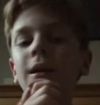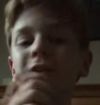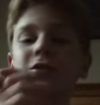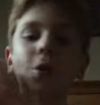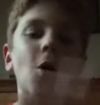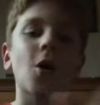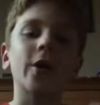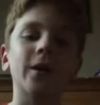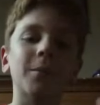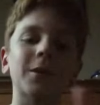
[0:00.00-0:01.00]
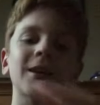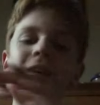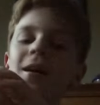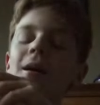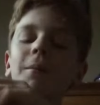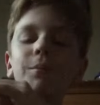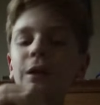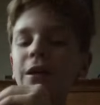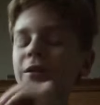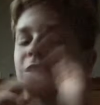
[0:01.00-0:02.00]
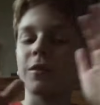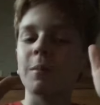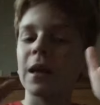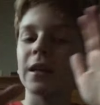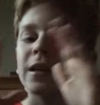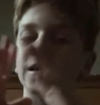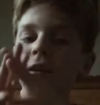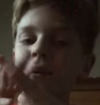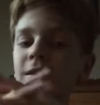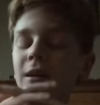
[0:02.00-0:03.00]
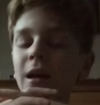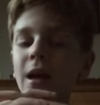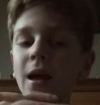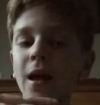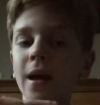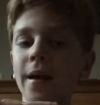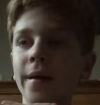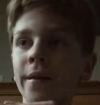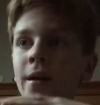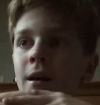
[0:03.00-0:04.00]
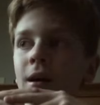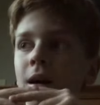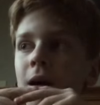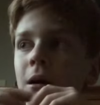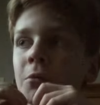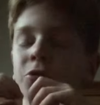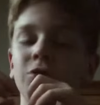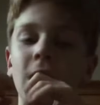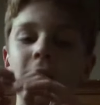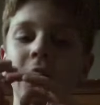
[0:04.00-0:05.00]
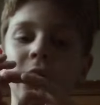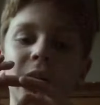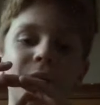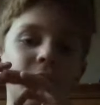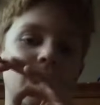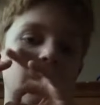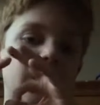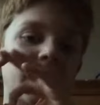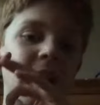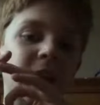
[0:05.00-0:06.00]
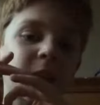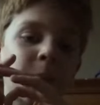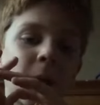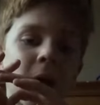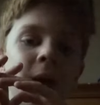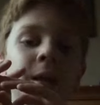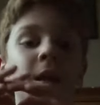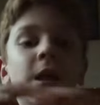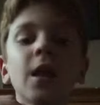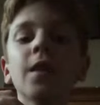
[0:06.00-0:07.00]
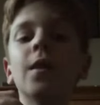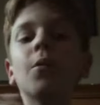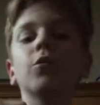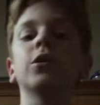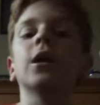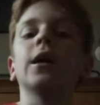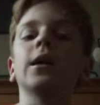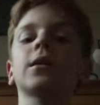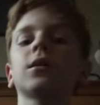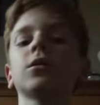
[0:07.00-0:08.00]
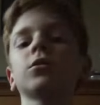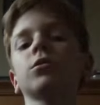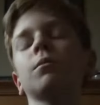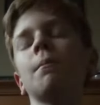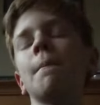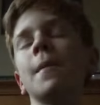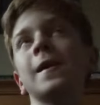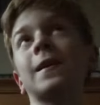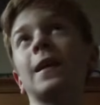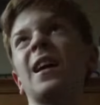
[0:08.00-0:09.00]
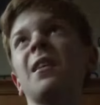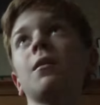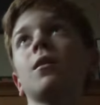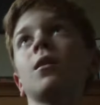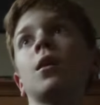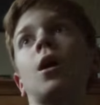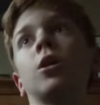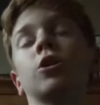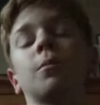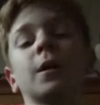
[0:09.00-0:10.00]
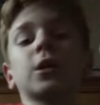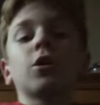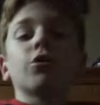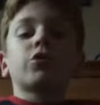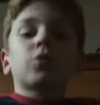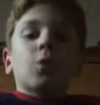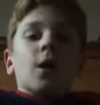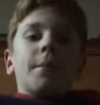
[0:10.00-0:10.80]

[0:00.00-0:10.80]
it's so hard on me because it's been a year and I was trying to think of an exact spot that would, like, make it a little bit close to where I